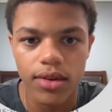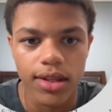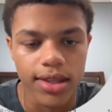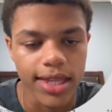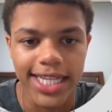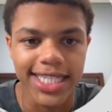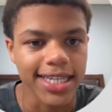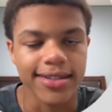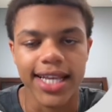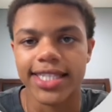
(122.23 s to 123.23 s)
that's
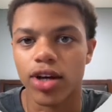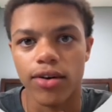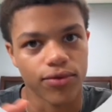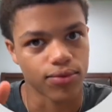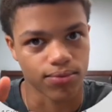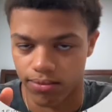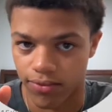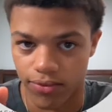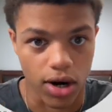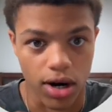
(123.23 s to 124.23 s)
it. That's all
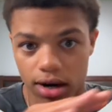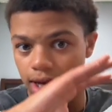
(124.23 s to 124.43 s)
for